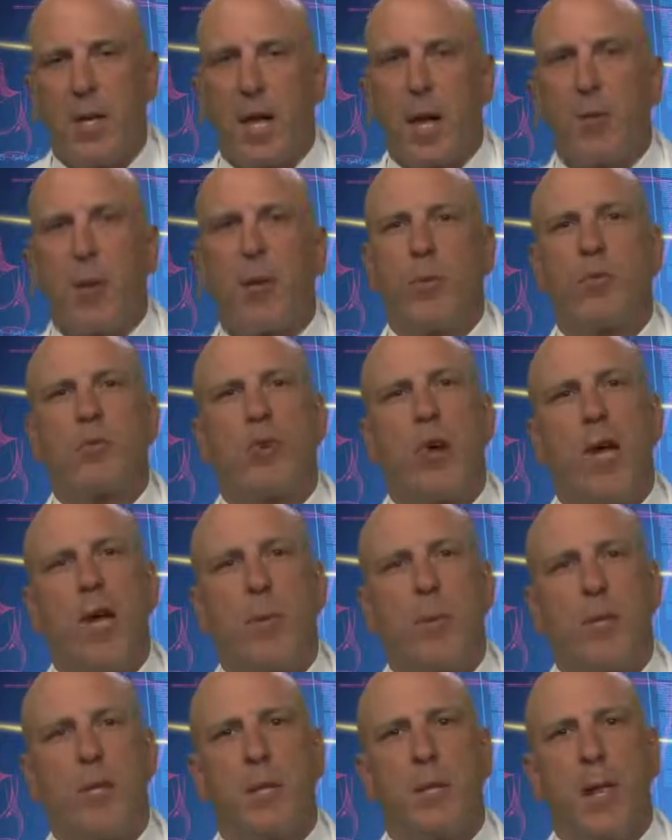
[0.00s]
And we would try
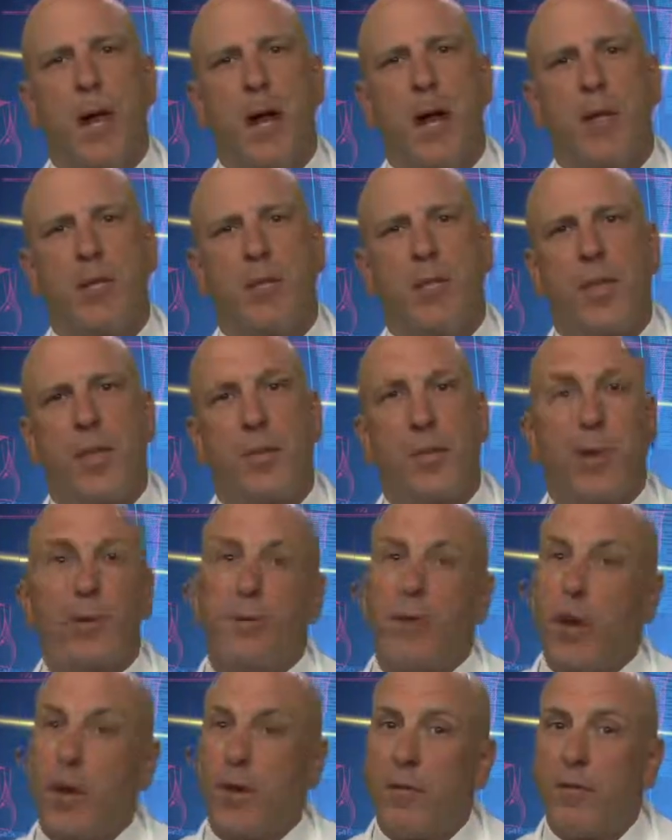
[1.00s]
them in the mouth and
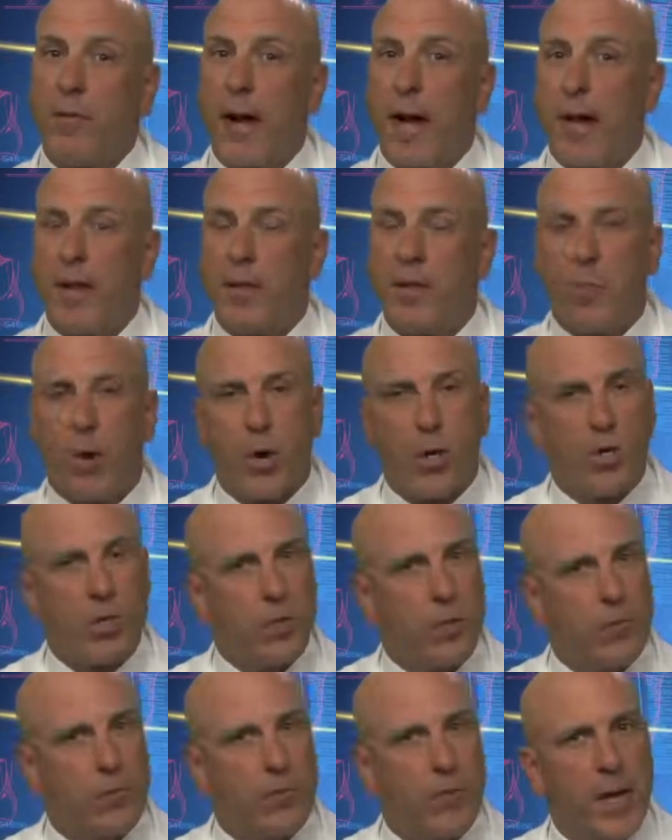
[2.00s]
we'd verify the
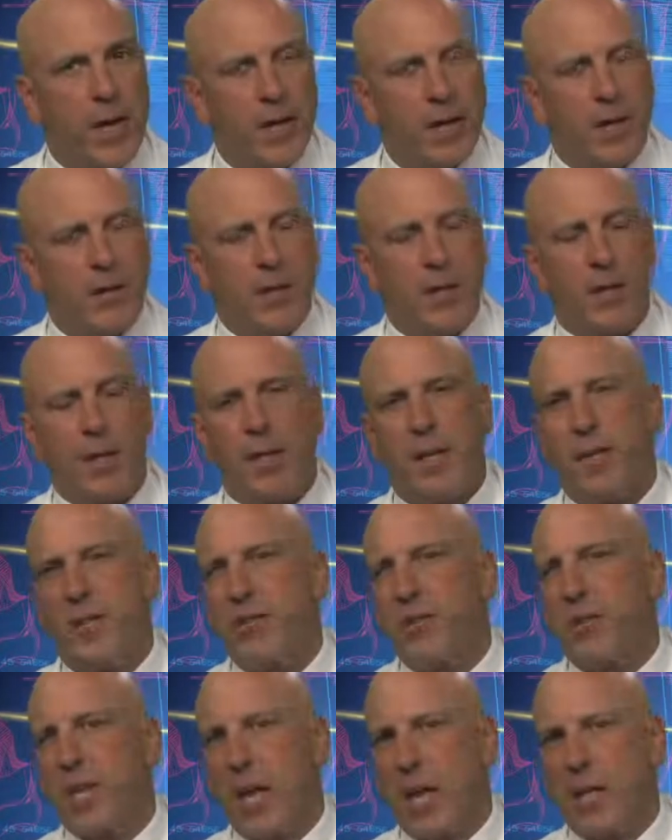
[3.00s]
marginal fit and the
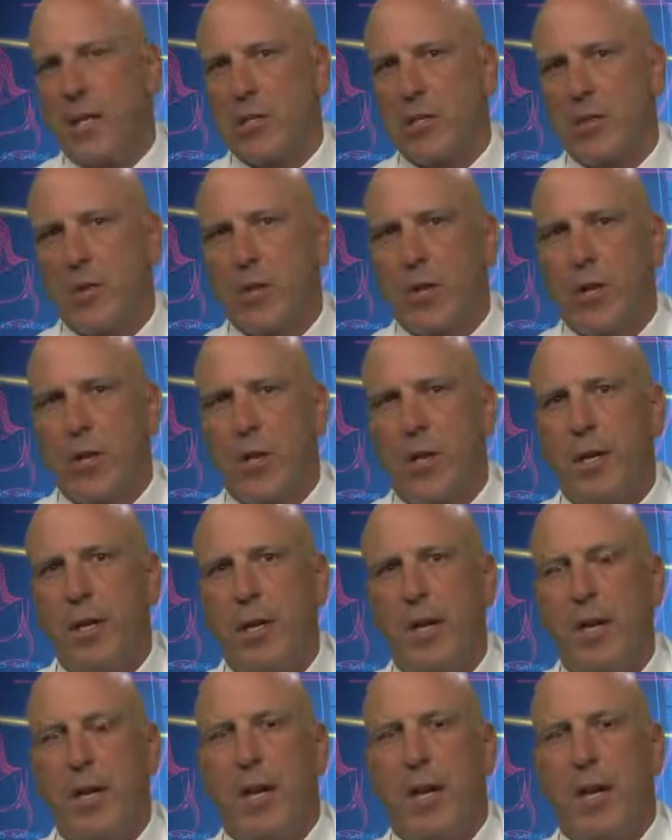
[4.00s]
aesthetics look good.